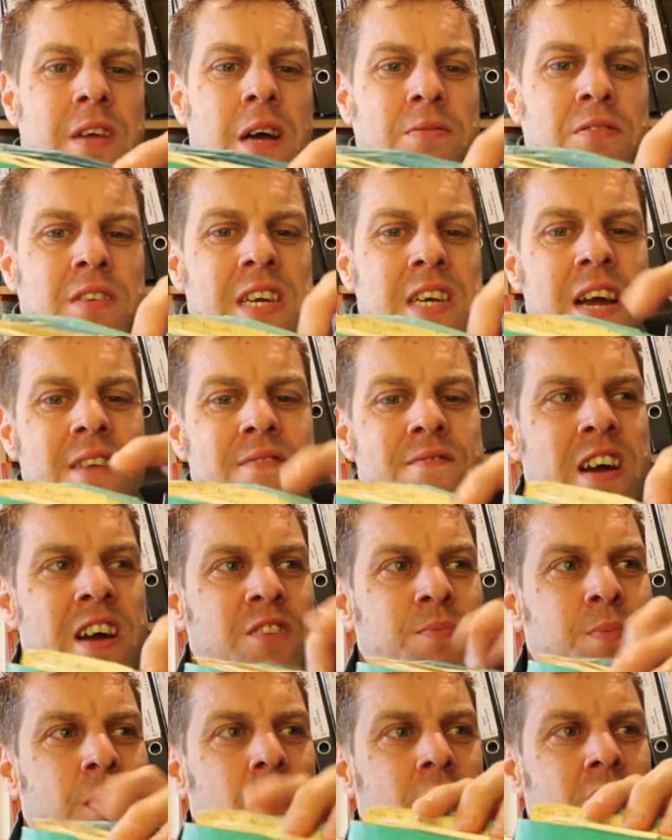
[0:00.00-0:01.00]
of tabs that you get in
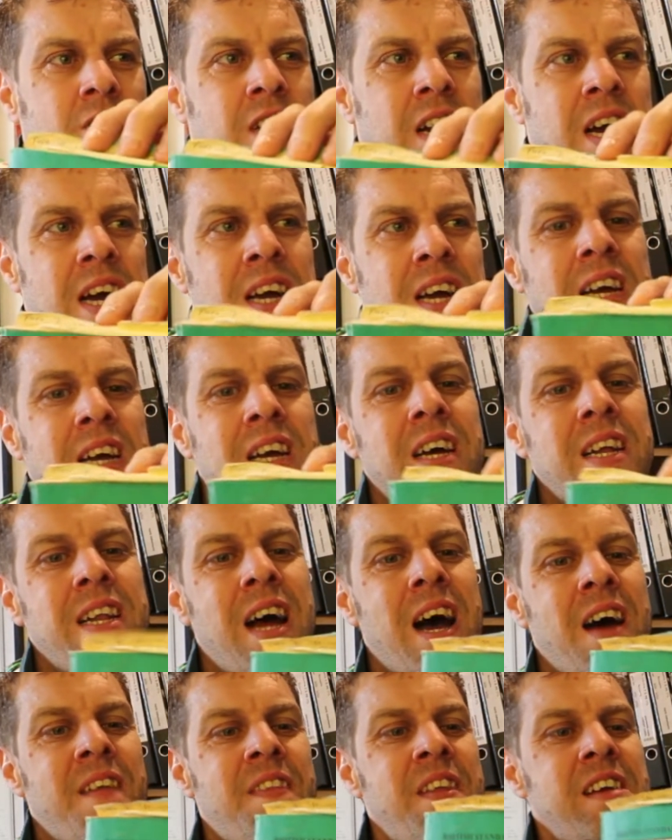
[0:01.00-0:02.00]
Regs books, yeah?
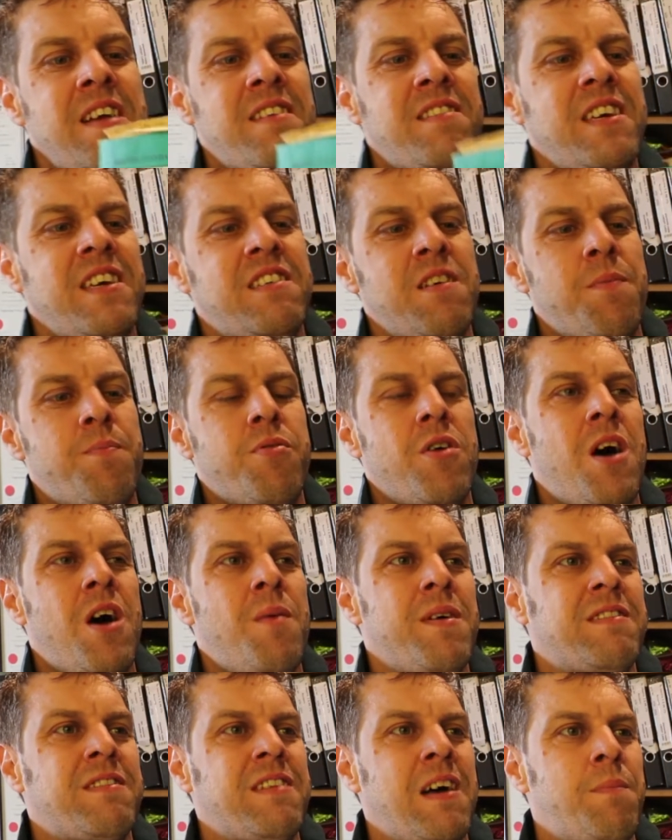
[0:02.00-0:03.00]
Now, this is a
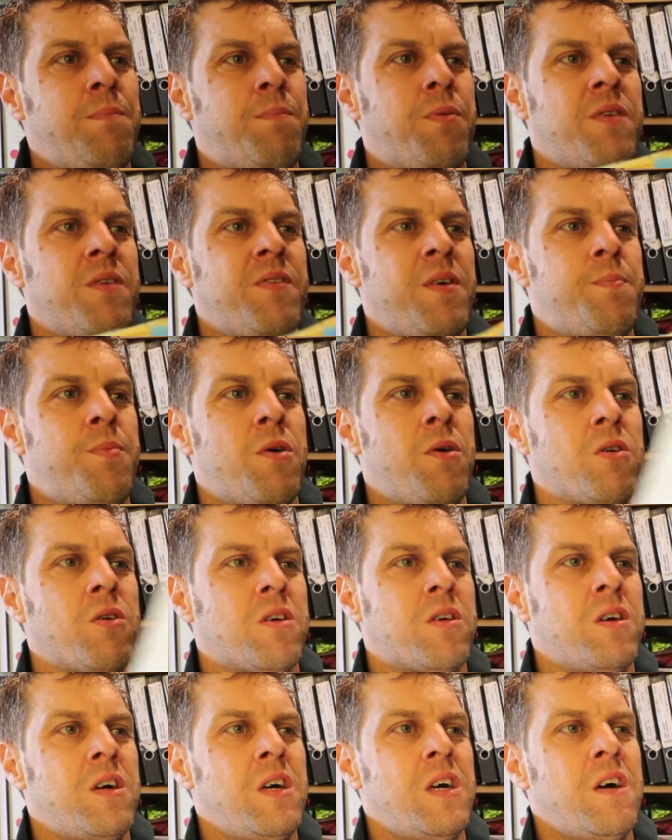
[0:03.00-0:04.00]
prime example of a
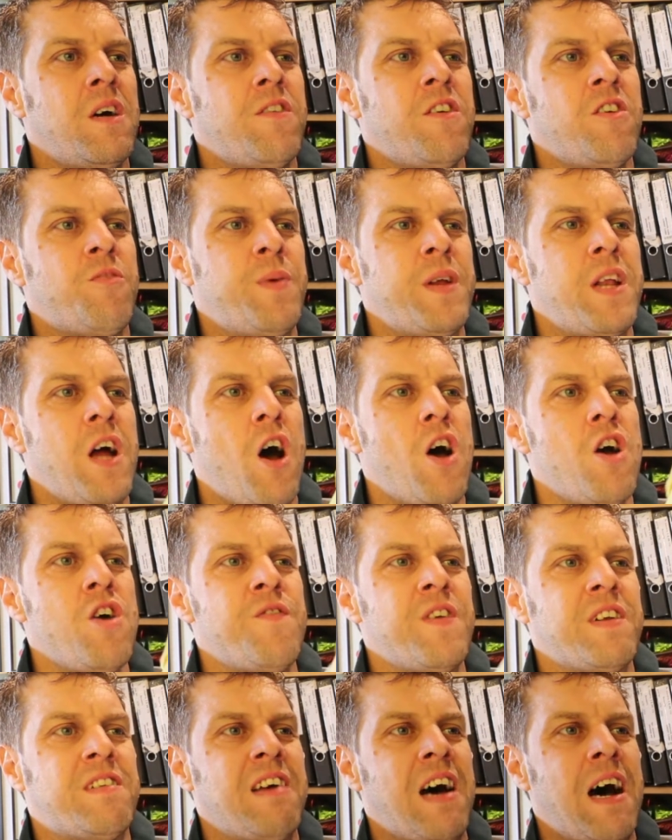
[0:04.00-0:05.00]
book that's been
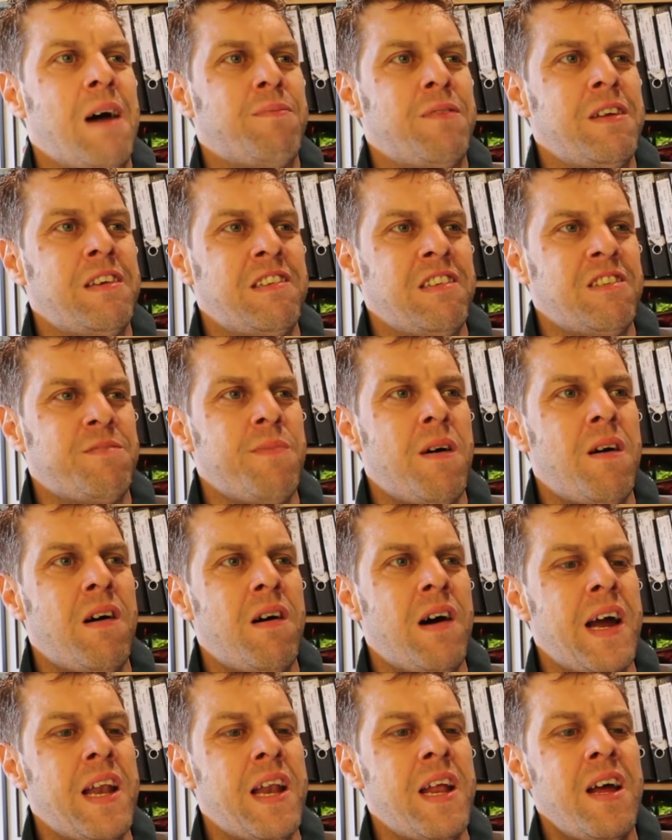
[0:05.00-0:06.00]
over-tabbed. This is
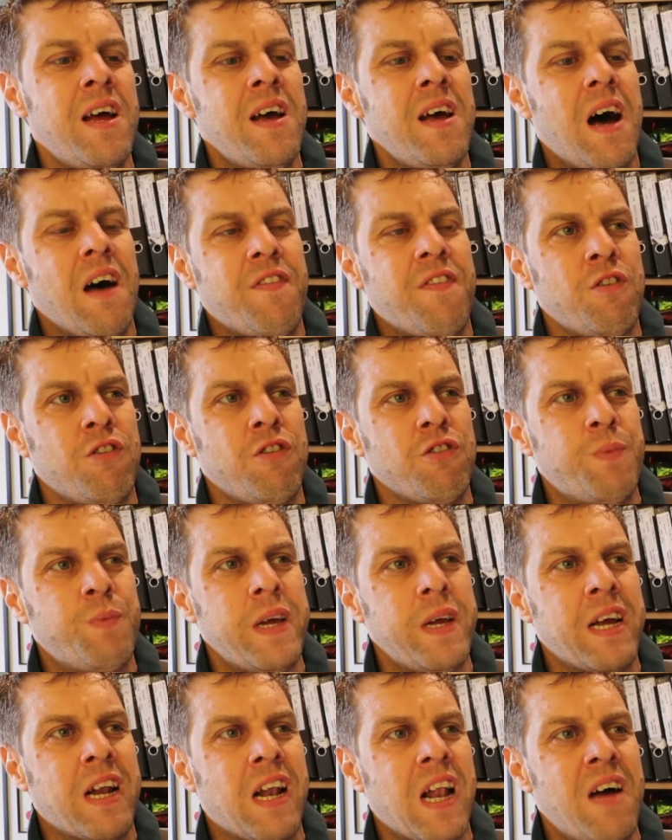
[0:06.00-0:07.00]
mine. I thought I was
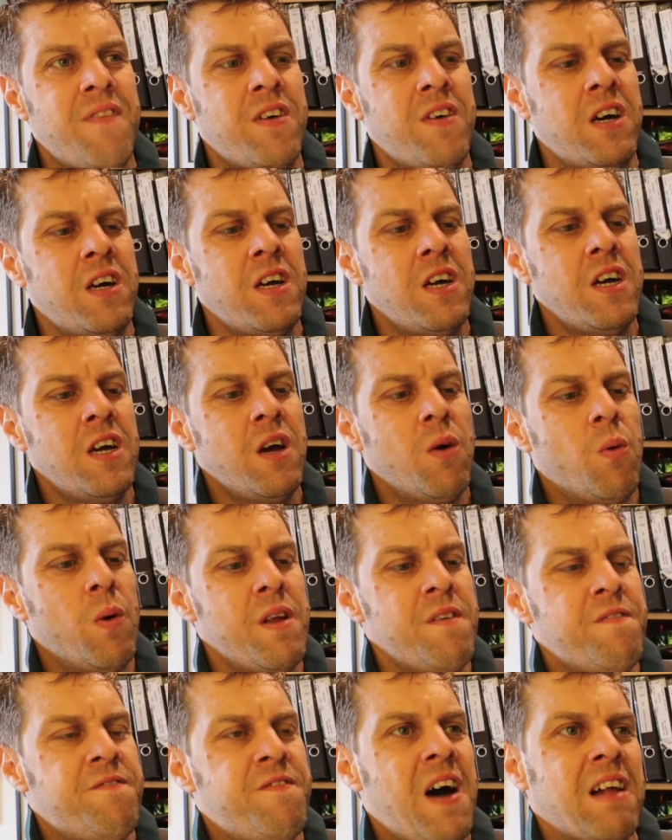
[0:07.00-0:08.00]
being clever,
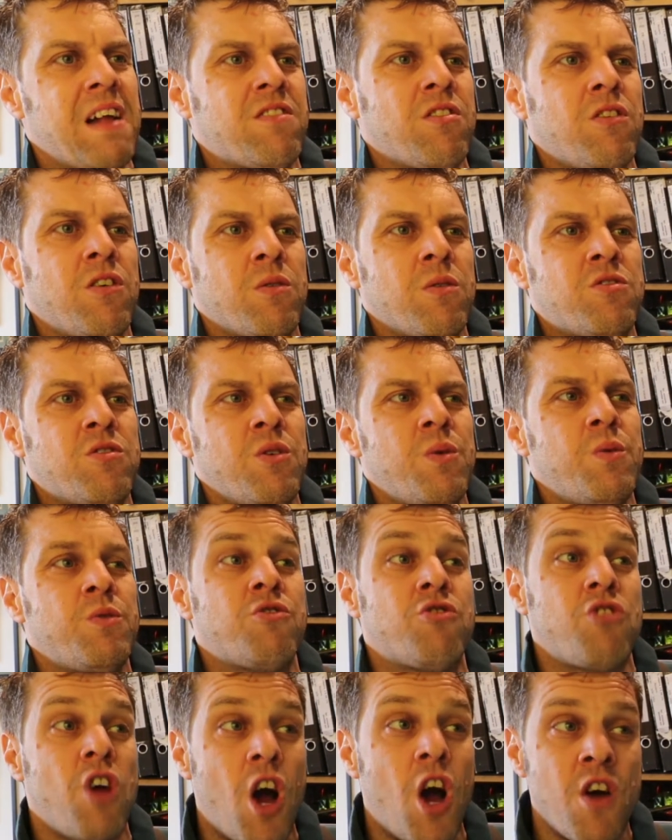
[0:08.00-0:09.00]
when in fact, all I was doing was
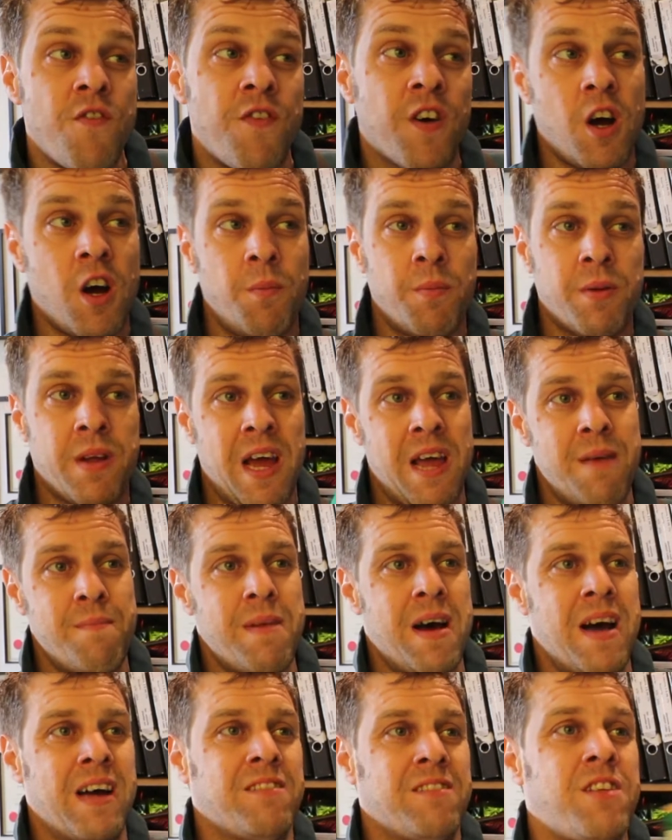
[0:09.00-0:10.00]
just overcomplicate
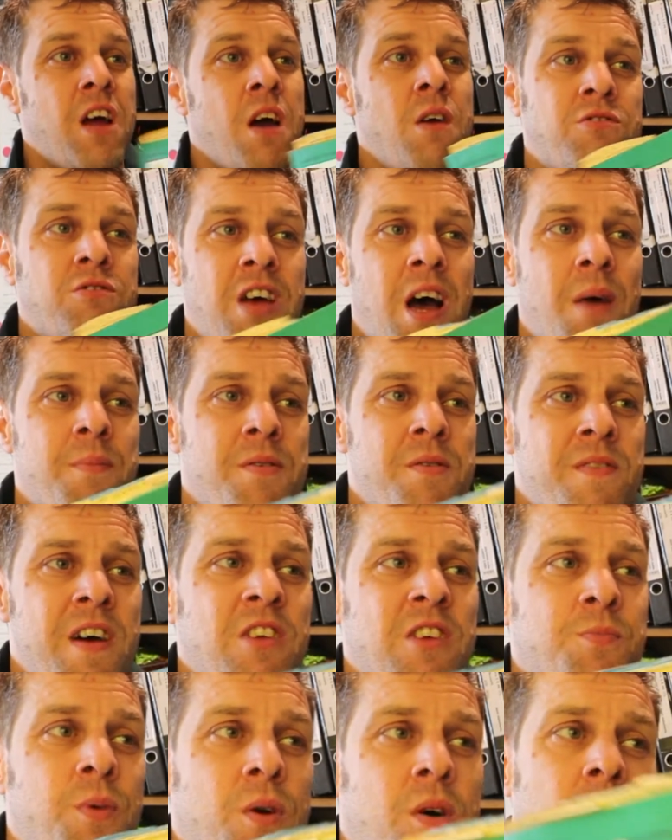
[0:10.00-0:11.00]
matters. Don't tab your
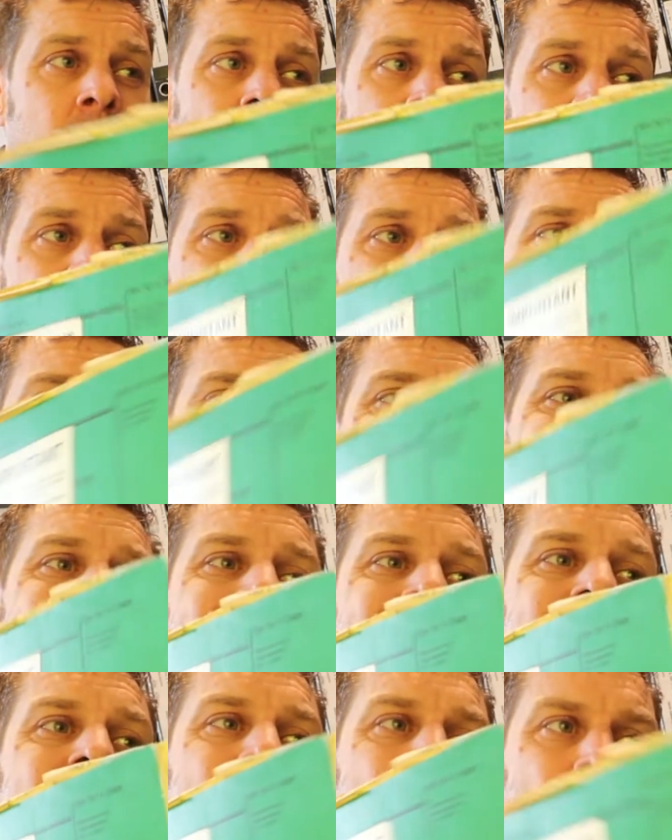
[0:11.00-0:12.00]
Regs book up like this.
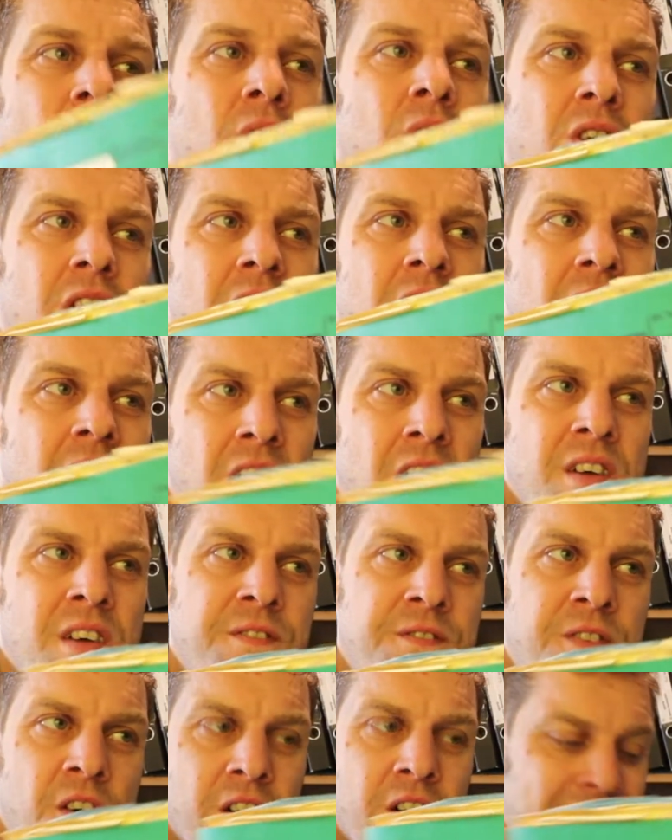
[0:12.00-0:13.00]
You'll look like a
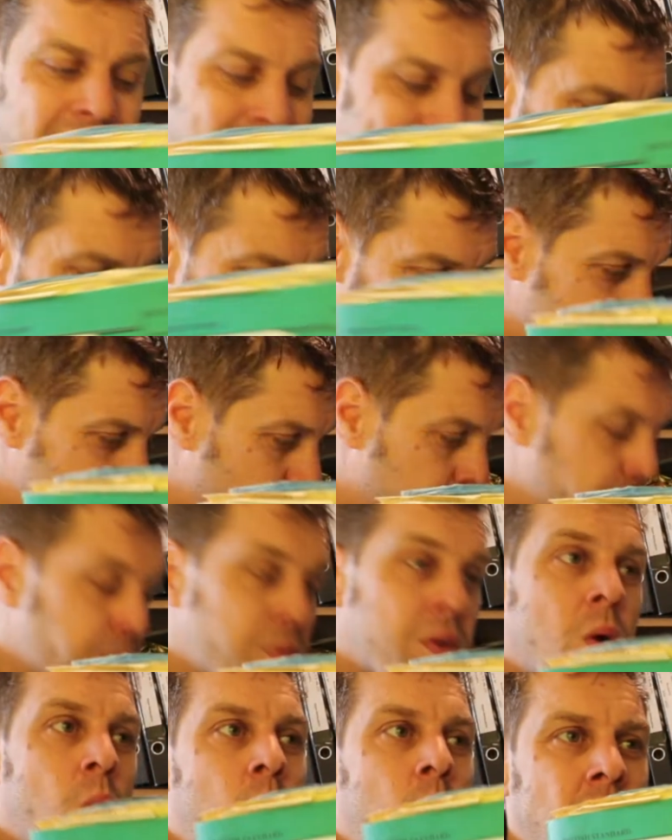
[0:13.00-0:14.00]
fucking idiot.
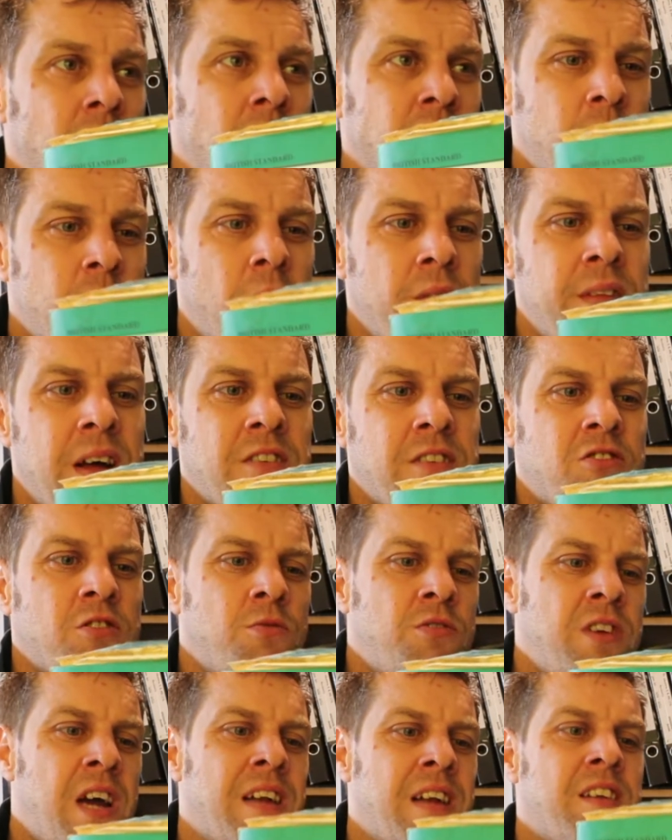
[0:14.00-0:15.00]
Whilst I'm on that
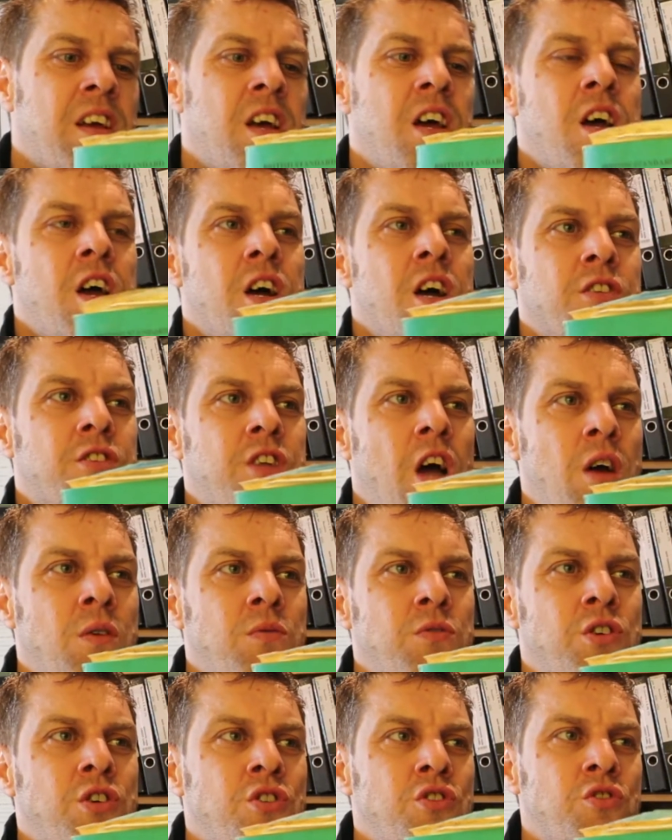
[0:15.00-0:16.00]
subject,
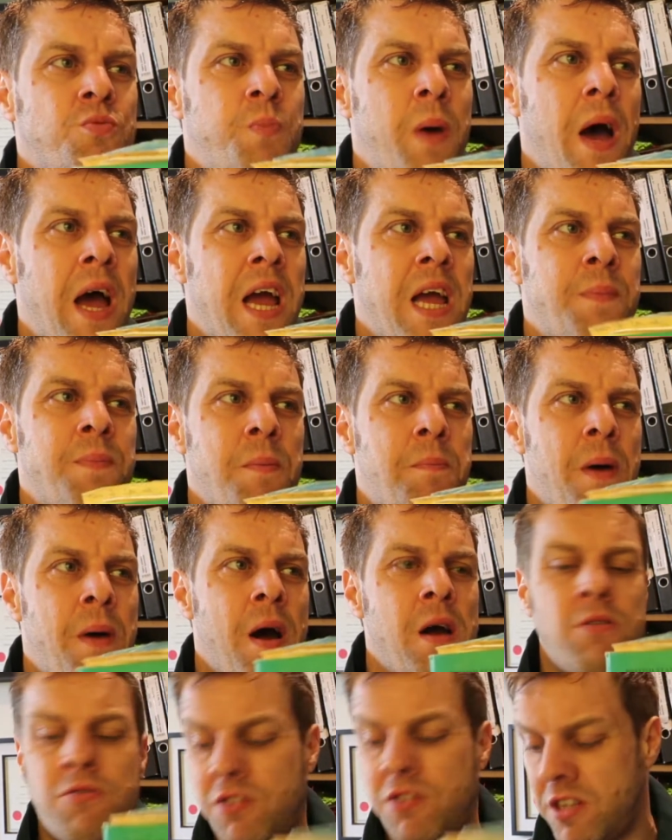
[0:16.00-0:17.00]
don't use paper
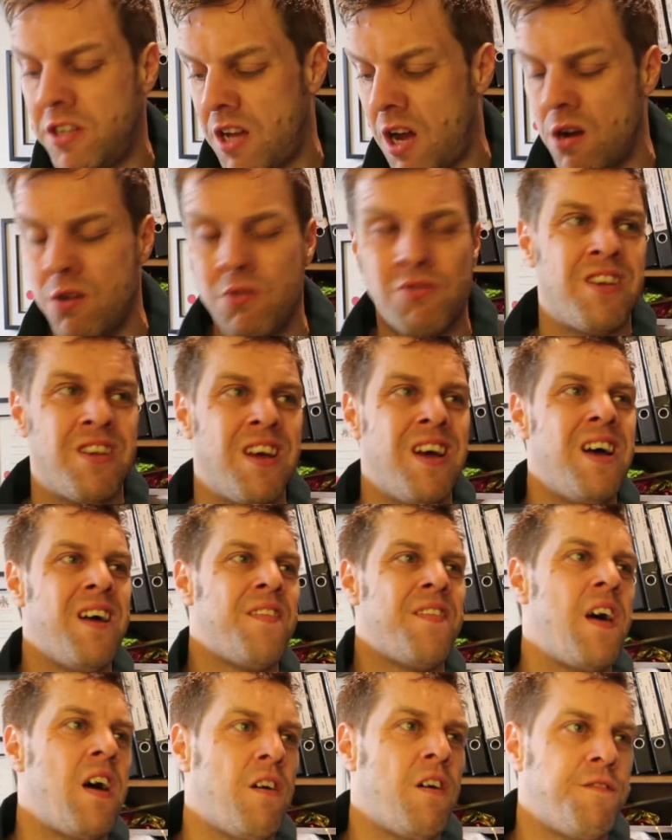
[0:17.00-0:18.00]
post-it notes.
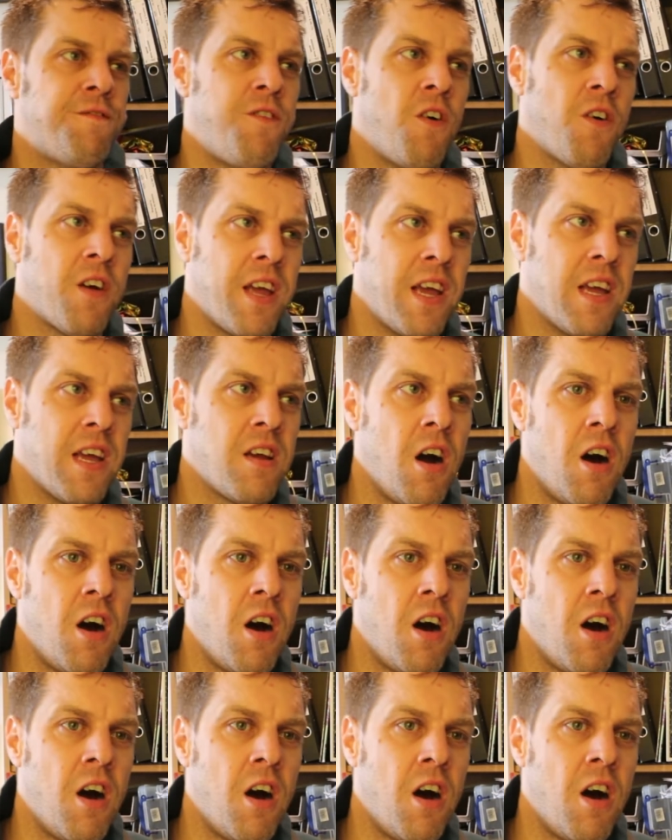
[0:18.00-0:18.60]
They are fucking